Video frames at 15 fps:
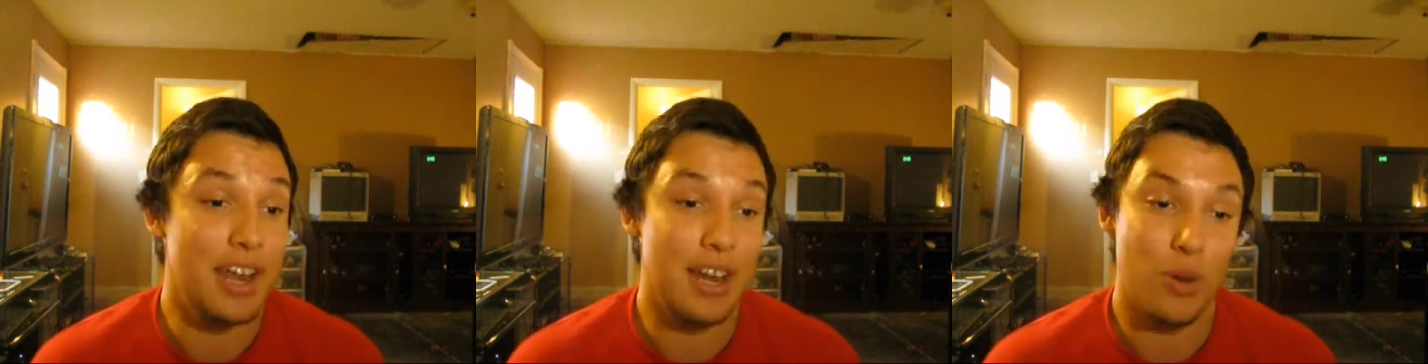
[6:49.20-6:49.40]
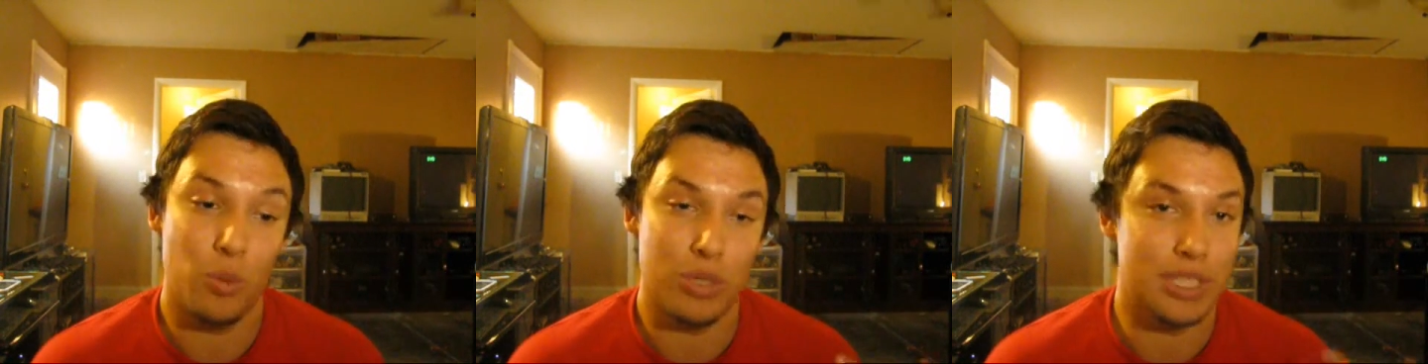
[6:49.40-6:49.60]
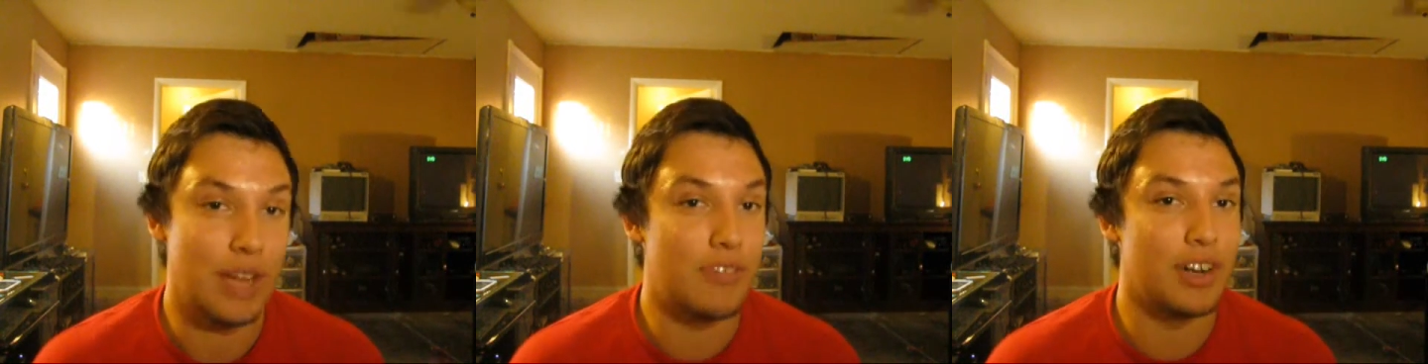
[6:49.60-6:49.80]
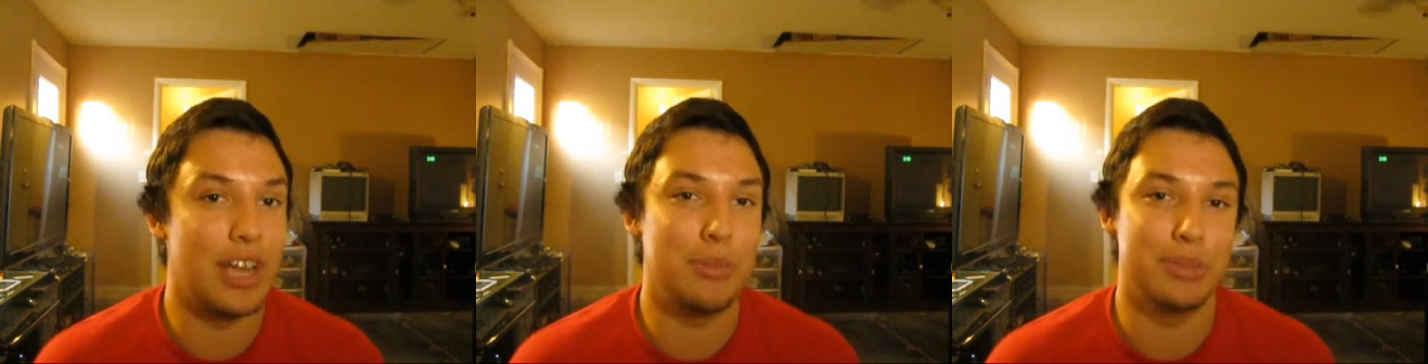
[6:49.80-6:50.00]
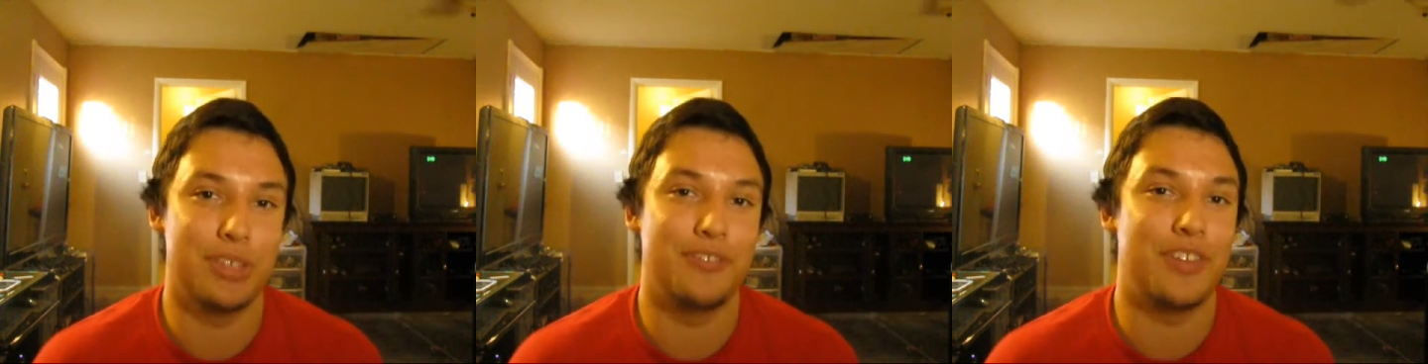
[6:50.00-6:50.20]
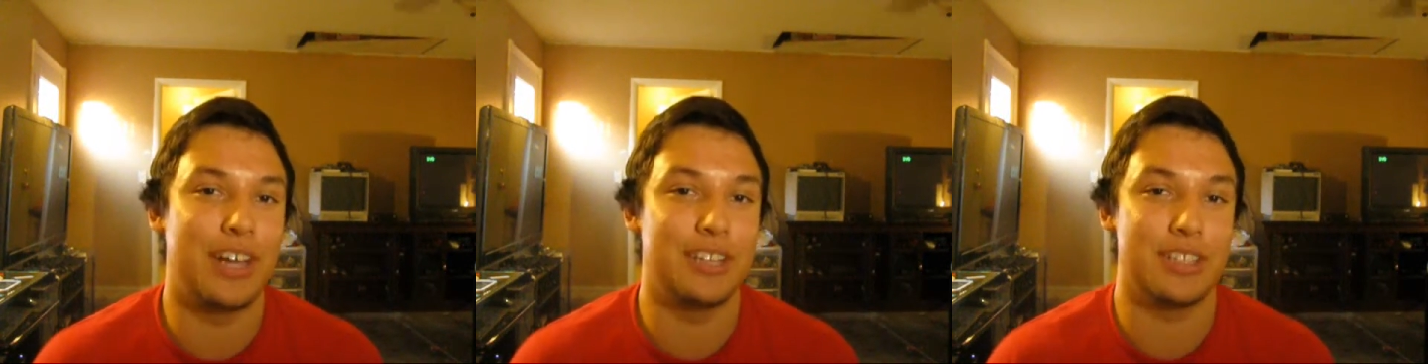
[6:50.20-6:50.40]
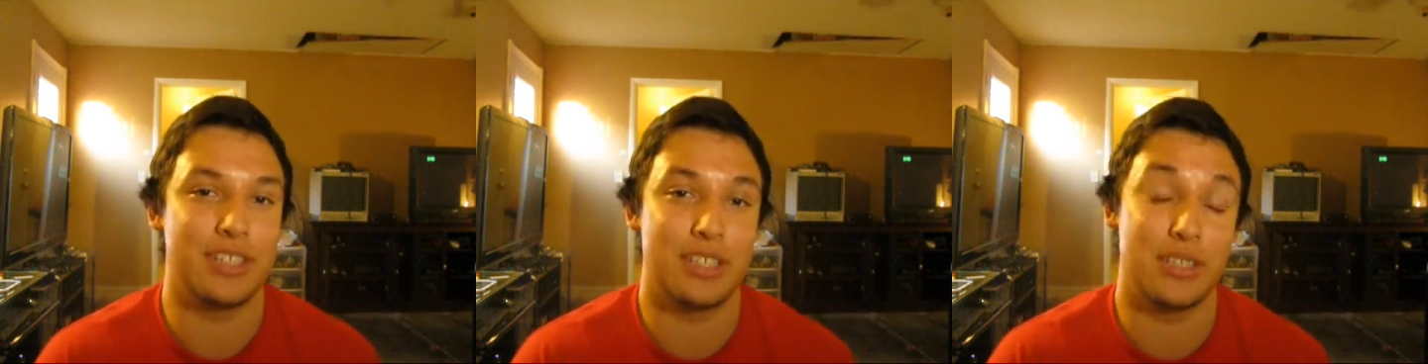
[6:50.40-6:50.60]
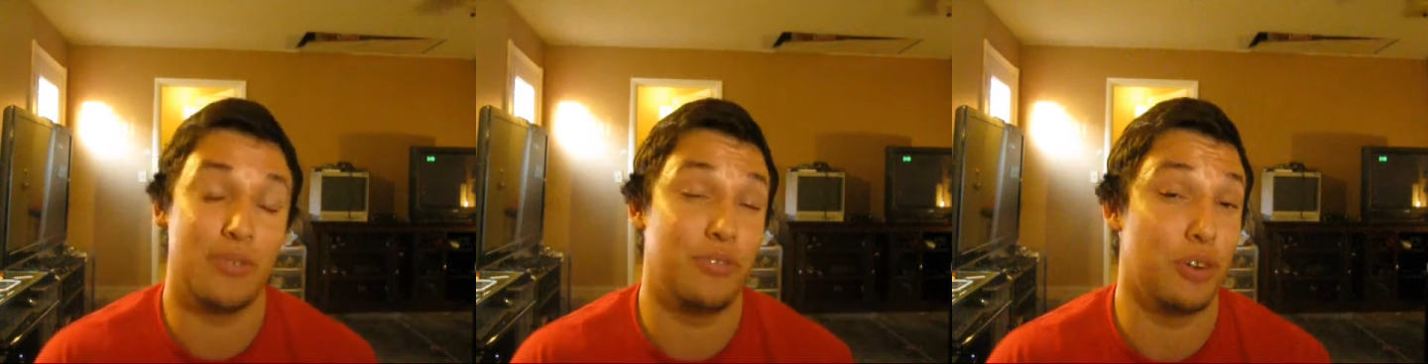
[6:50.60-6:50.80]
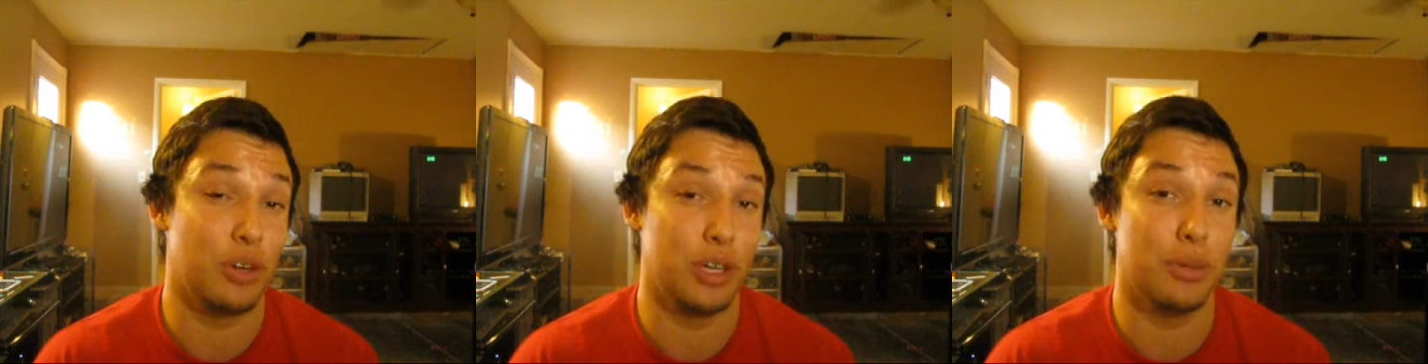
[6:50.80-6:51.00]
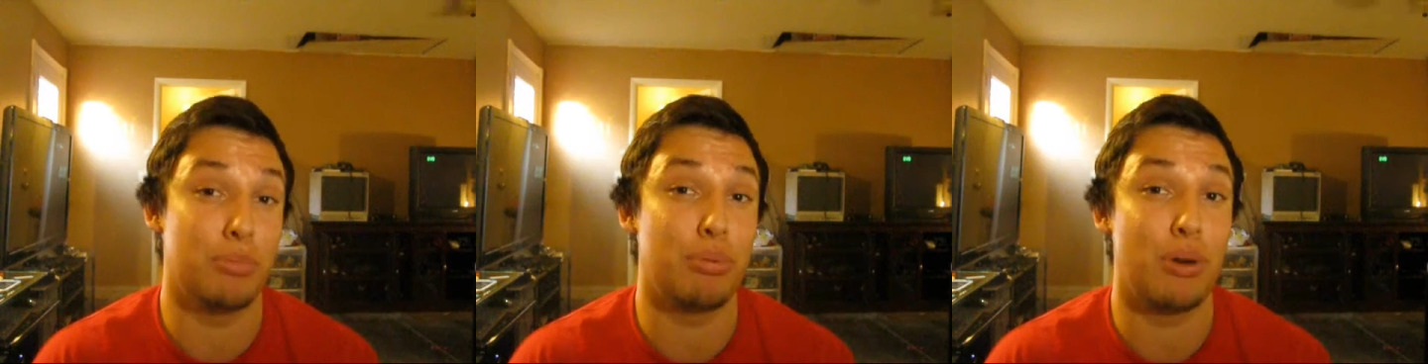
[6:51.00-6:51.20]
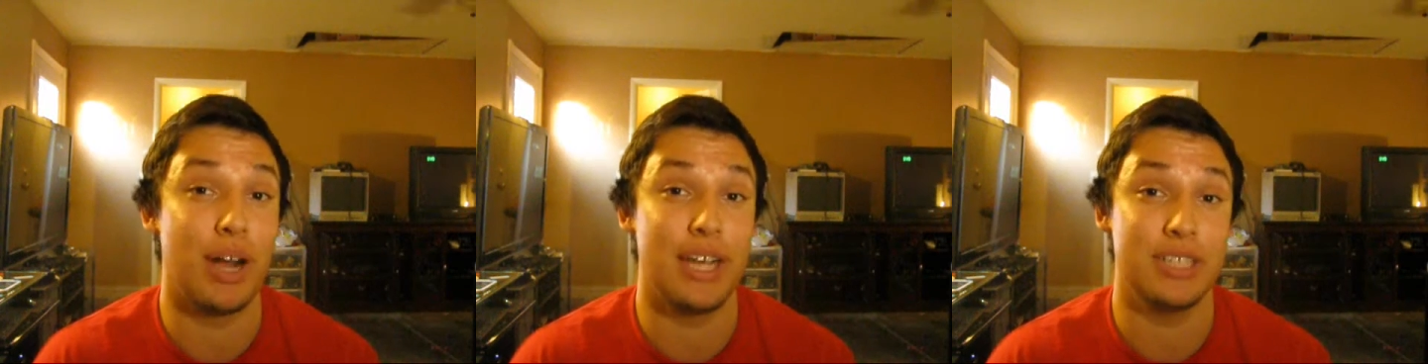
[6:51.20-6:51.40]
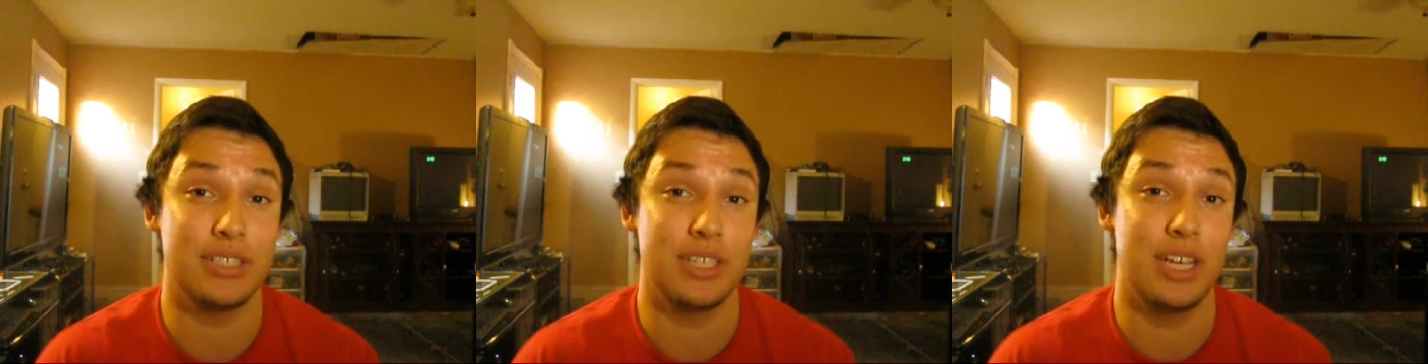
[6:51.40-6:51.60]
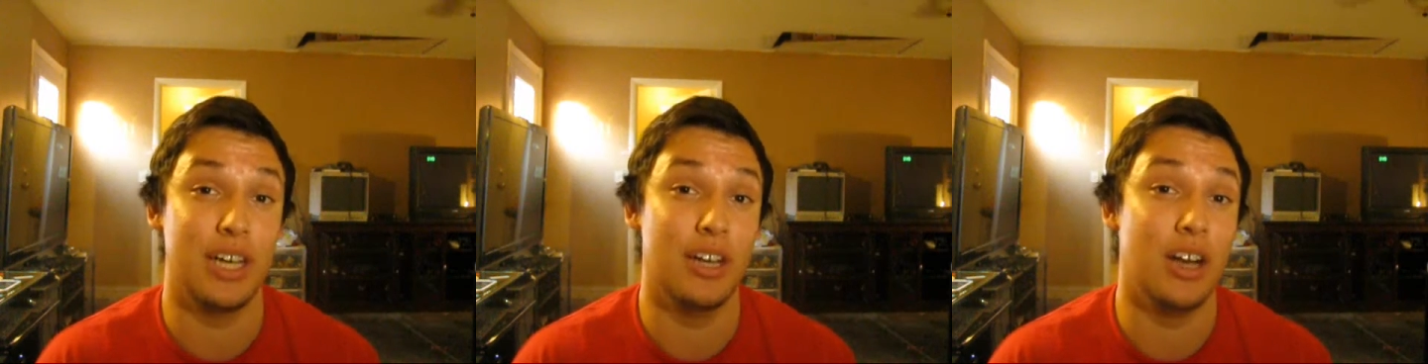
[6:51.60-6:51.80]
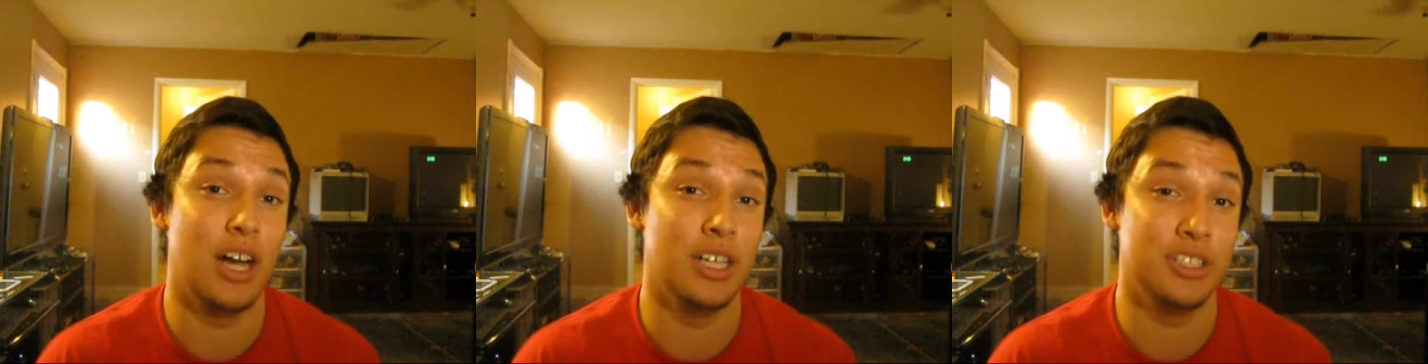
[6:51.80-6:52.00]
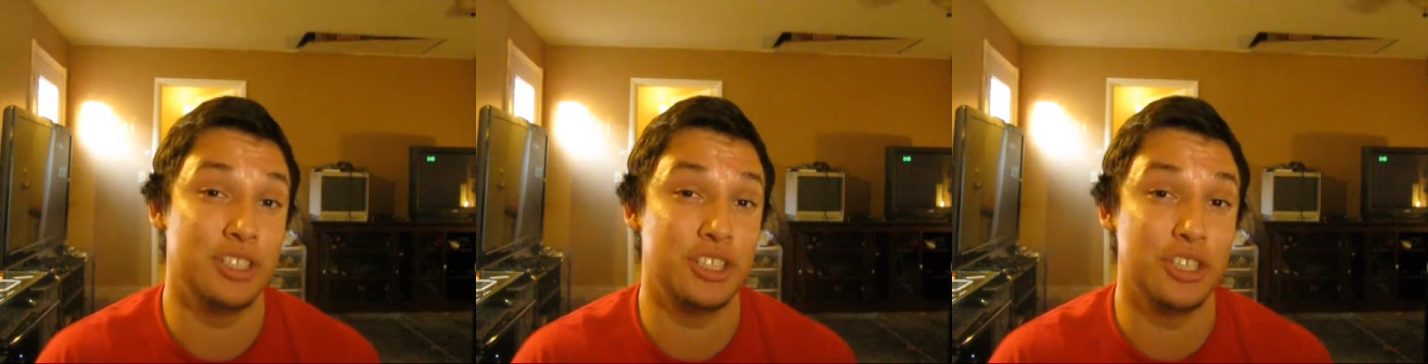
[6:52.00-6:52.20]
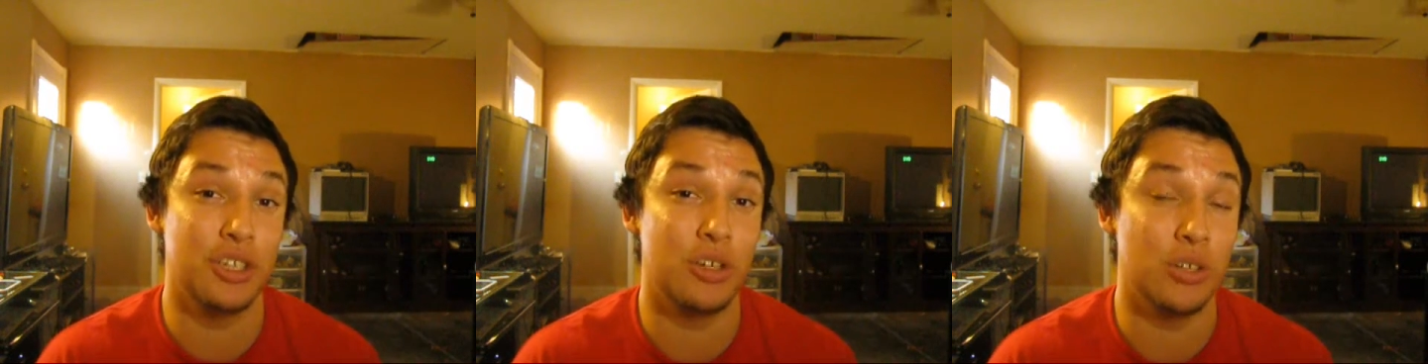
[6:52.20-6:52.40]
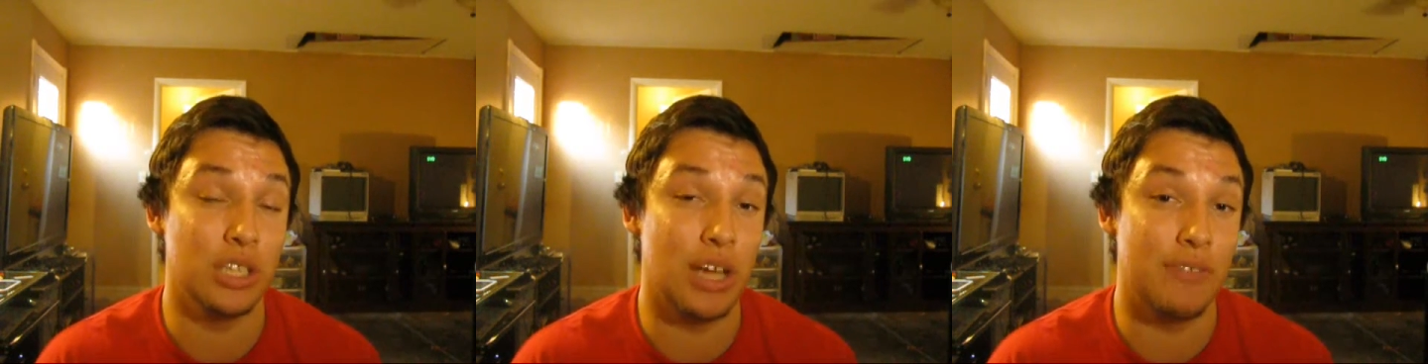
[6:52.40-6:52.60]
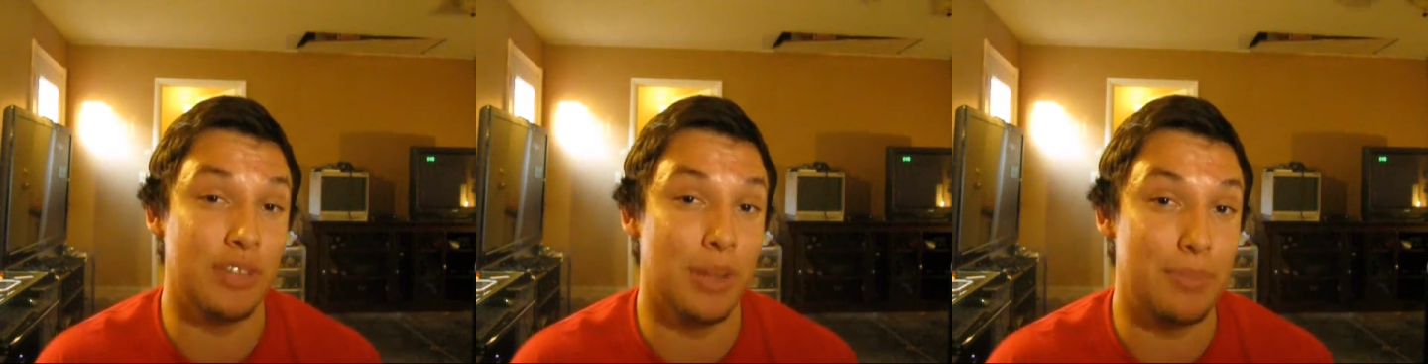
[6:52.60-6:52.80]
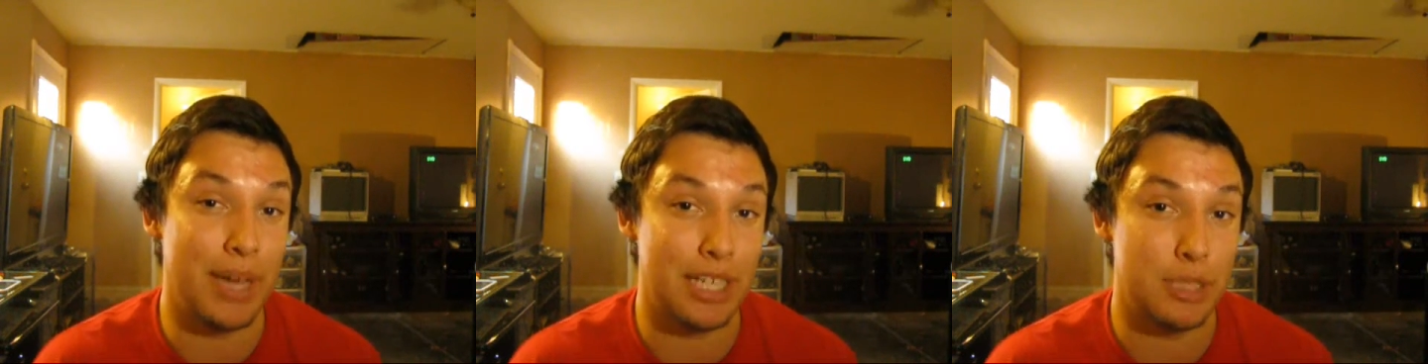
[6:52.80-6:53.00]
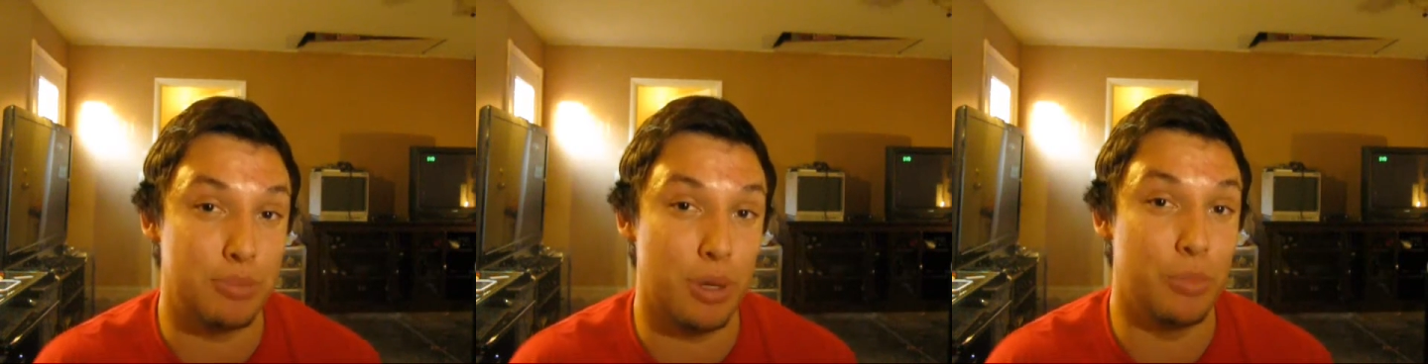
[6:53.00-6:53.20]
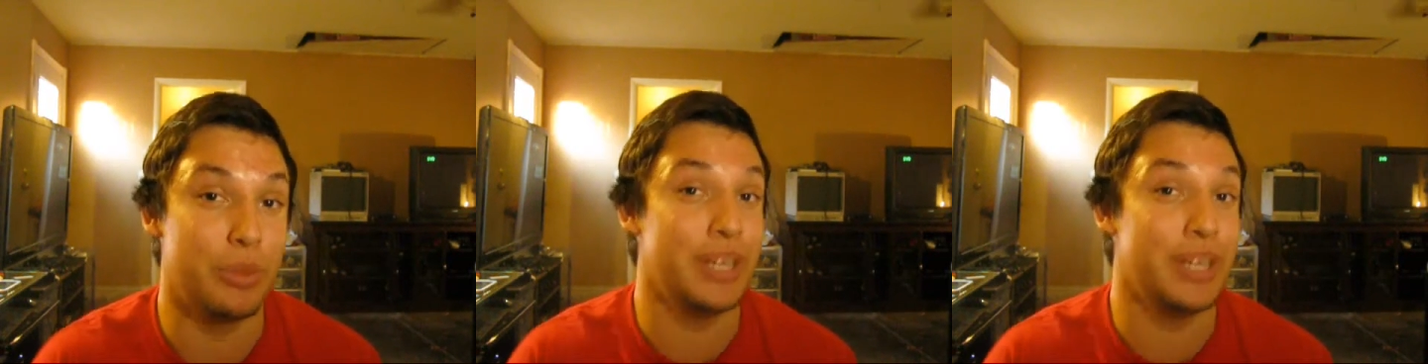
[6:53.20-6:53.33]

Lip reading: was never able to find the system for a good price until Level Up Expo.